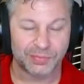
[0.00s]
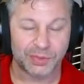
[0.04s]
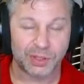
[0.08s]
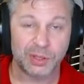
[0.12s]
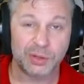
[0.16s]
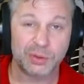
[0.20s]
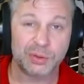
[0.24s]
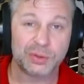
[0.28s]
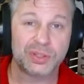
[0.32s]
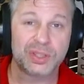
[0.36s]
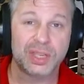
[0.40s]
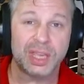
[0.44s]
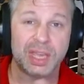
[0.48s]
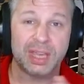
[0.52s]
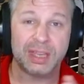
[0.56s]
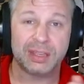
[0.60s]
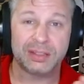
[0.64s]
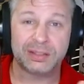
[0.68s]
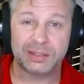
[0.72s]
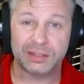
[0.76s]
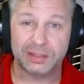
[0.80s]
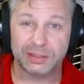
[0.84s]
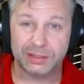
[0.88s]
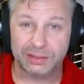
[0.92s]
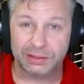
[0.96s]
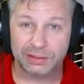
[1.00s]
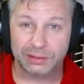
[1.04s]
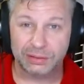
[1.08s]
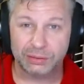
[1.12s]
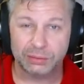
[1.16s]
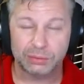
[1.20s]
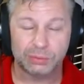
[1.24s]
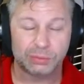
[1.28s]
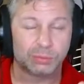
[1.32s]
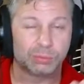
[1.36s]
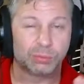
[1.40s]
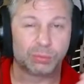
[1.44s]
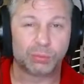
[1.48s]
use cases,
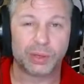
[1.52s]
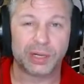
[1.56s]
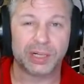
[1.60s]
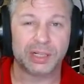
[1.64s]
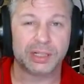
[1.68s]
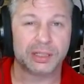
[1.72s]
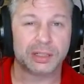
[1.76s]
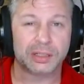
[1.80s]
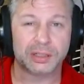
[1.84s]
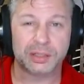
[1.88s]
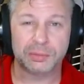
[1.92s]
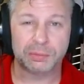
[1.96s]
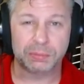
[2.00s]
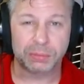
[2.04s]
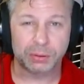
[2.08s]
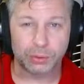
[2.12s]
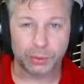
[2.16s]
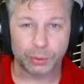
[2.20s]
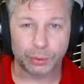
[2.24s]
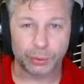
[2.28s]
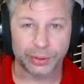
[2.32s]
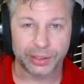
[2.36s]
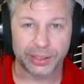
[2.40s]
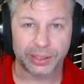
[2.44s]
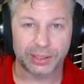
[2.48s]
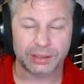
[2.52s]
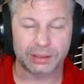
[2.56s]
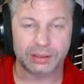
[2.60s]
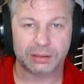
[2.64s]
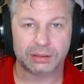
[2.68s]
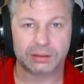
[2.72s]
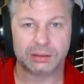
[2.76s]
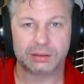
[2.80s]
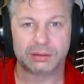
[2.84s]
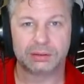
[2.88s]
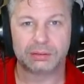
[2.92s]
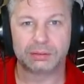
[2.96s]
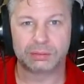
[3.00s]
where to deploy
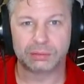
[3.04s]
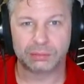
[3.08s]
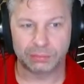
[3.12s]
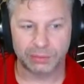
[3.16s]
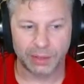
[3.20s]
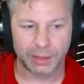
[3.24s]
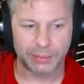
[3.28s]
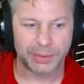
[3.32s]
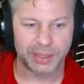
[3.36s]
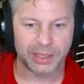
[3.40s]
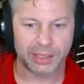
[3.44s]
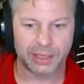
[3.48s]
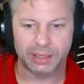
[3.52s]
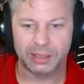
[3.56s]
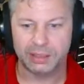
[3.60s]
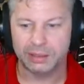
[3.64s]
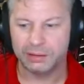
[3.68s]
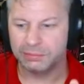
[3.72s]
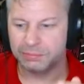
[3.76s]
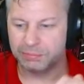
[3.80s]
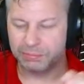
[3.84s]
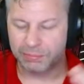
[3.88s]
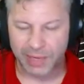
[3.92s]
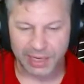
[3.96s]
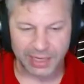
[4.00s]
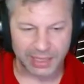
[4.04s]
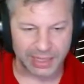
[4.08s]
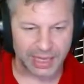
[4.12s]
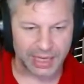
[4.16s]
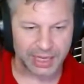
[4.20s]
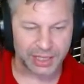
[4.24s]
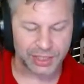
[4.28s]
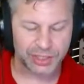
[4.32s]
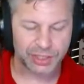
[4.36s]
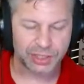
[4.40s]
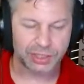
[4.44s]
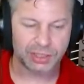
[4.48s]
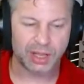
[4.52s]
RemedyGuard,
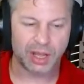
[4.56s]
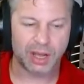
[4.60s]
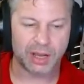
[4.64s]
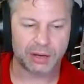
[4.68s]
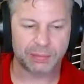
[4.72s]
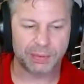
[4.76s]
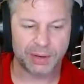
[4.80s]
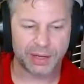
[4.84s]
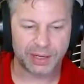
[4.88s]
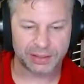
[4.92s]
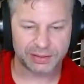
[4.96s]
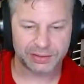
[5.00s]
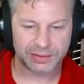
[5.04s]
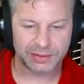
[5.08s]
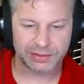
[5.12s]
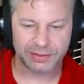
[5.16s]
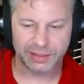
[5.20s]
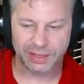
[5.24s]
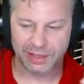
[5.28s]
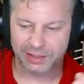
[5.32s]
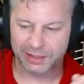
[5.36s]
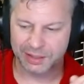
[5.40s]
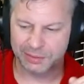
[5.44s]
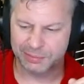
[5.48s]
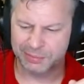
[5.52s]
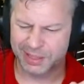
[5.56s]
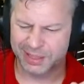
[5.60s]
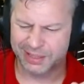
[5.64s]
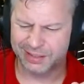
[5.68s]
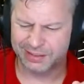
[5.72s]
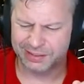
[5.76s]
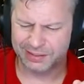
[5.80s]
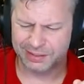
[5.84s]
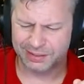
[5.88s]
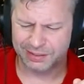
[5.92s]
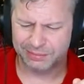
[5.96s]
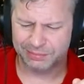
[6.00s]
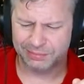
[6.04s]
medication lock boxes, locking
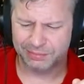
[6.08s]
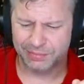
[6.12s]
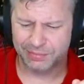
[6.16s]
bags.